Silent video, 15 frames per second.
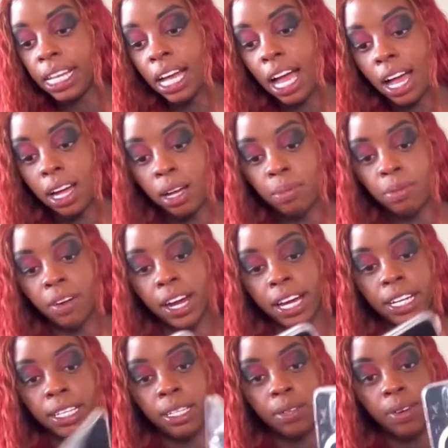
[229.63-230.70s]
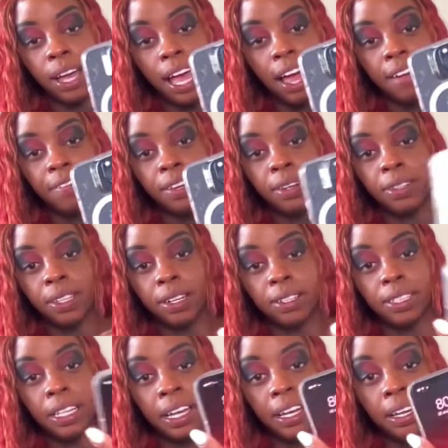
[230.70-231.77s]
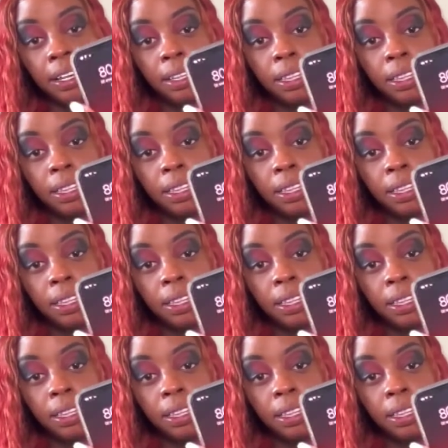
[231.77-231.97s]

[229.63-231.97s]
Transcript: I upgraded to an iPhone 13.